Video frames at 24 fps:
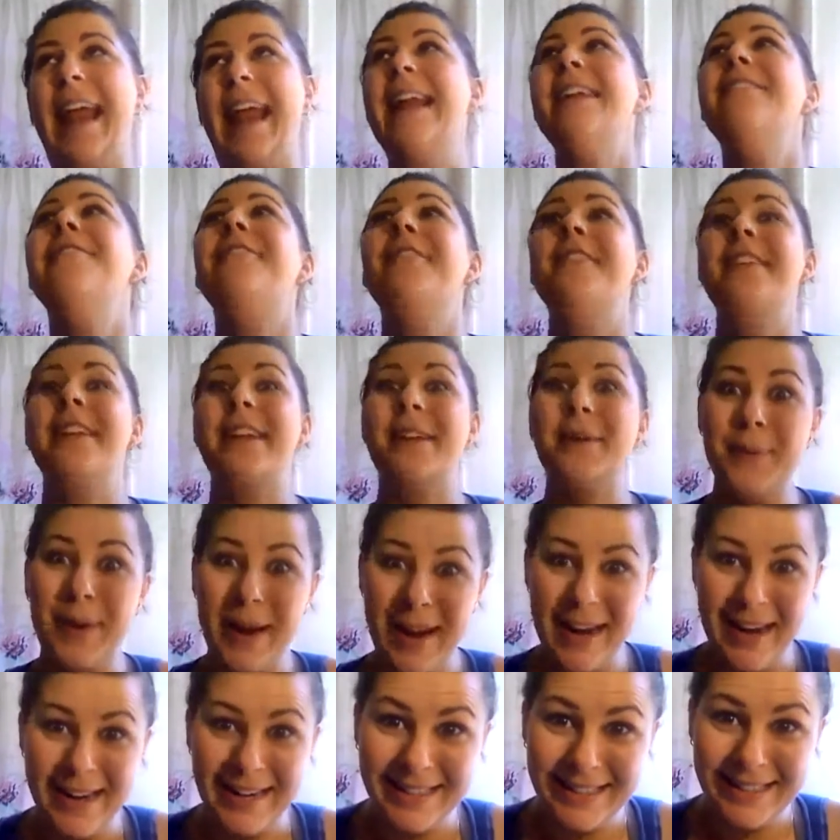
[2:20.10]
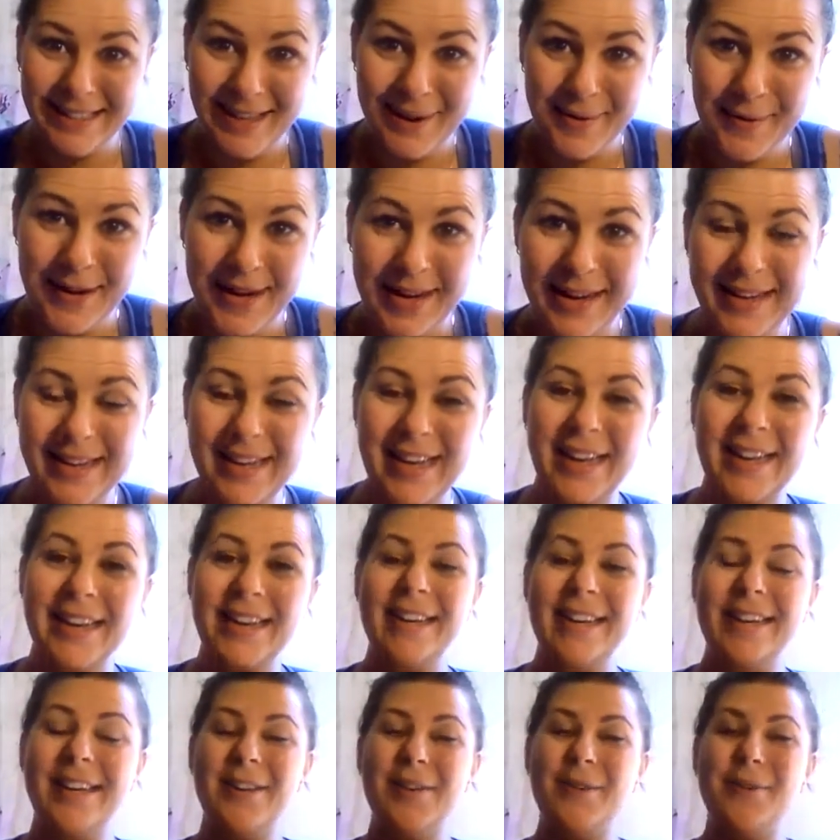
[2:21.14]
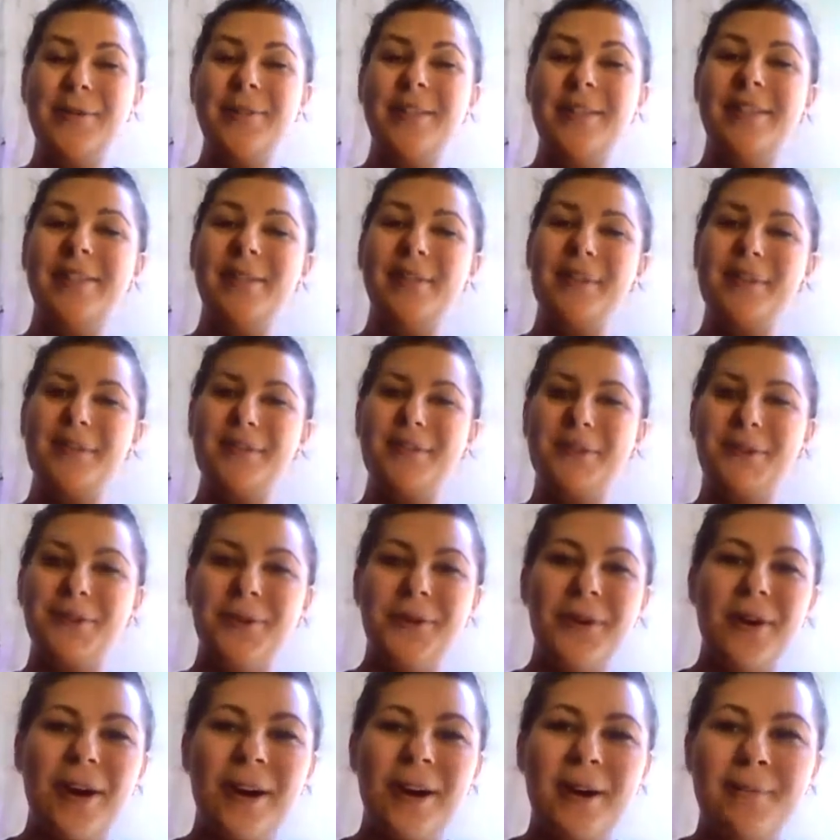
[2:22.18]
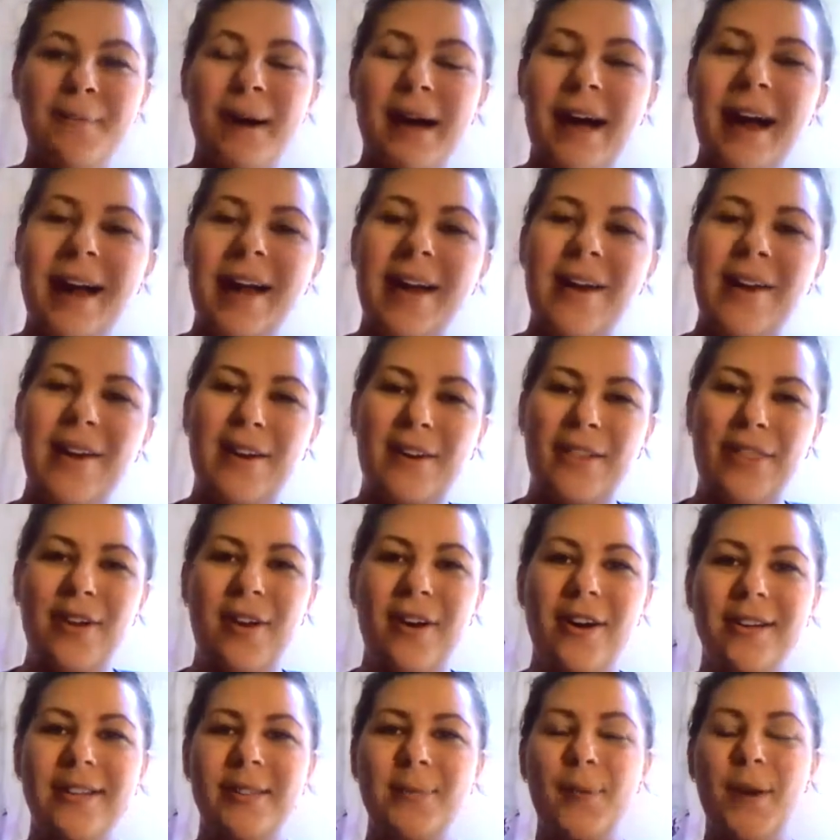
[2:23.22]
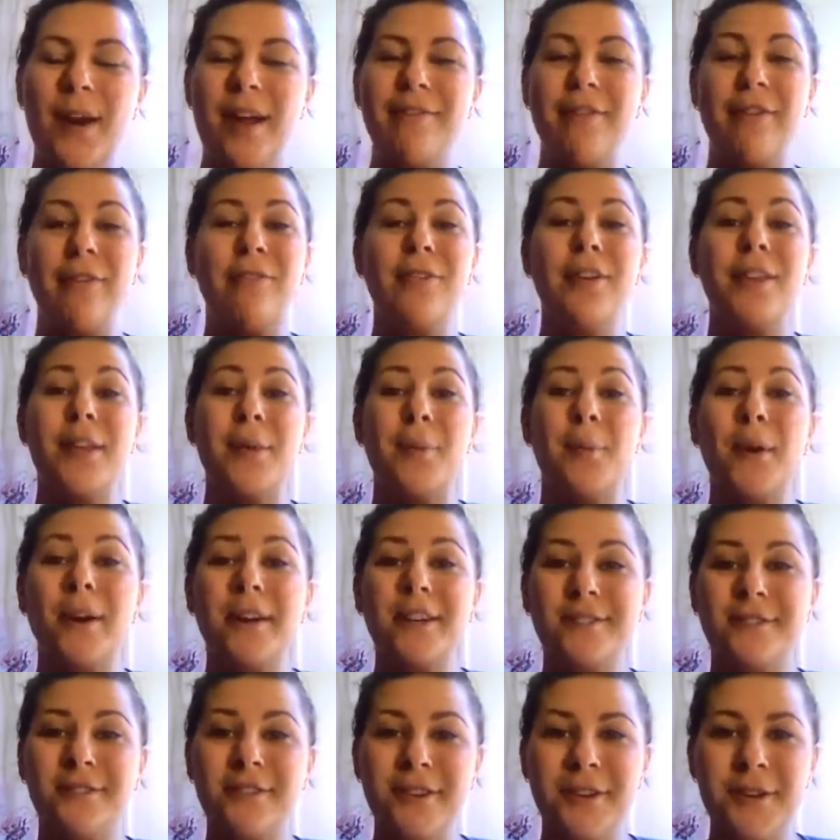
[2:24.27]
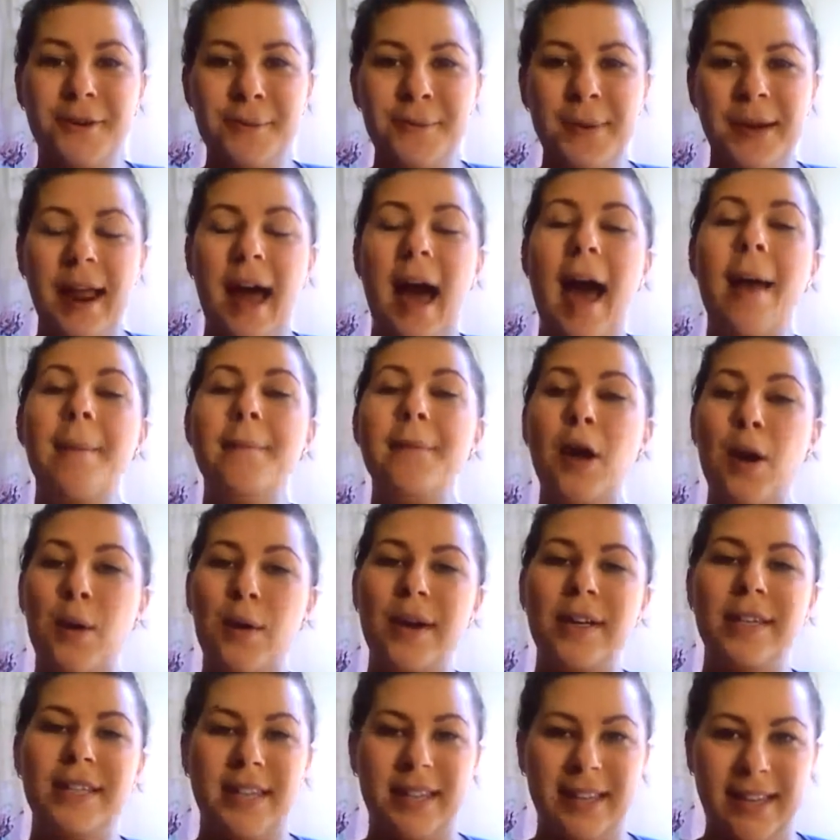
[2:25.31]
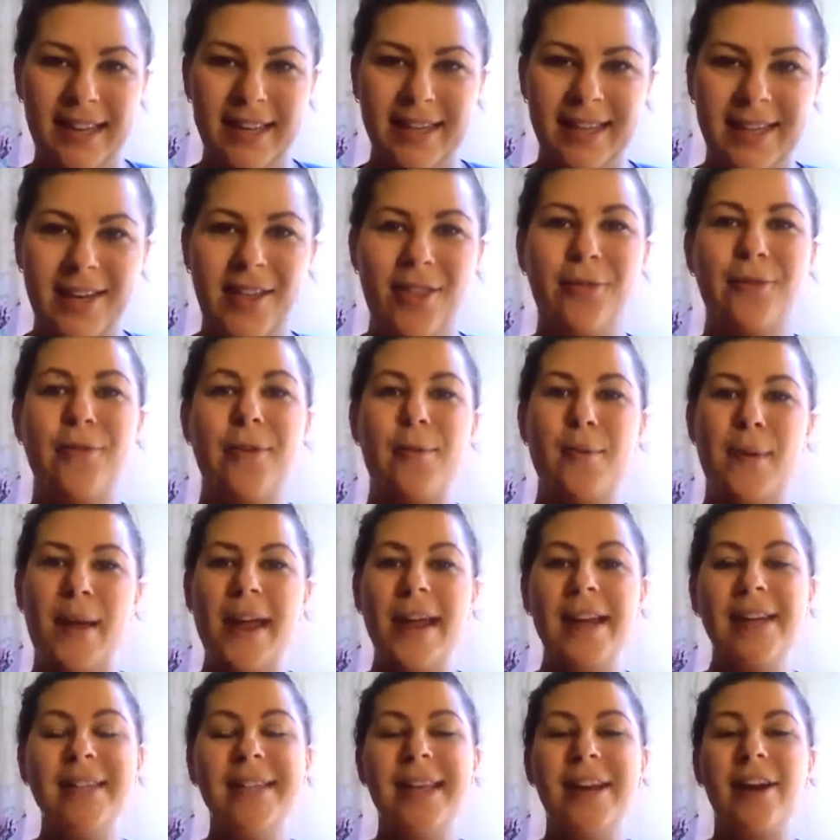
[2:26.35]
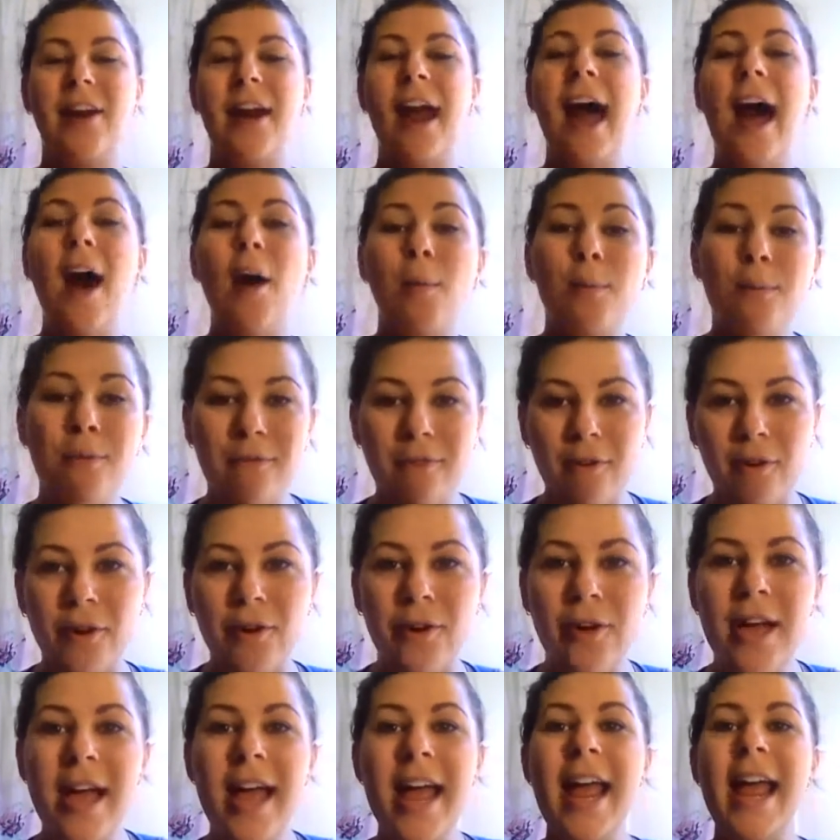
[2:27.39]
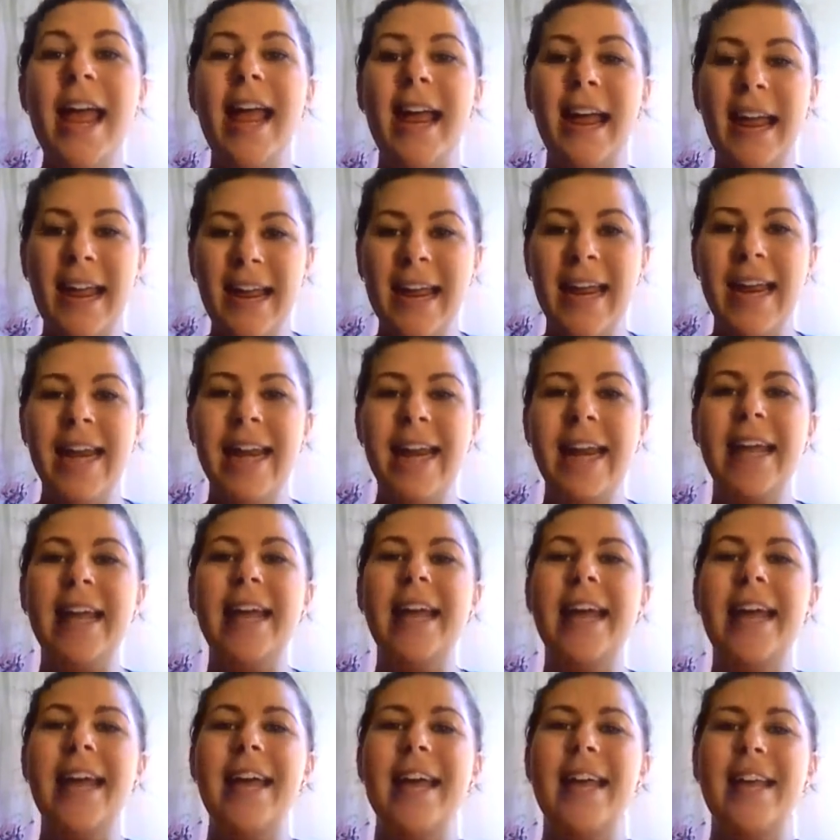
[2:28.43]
infinite ways that we can use to control our mind and our thoughts, whatever really works for you. But I'm going to list 3 ways that are helpful in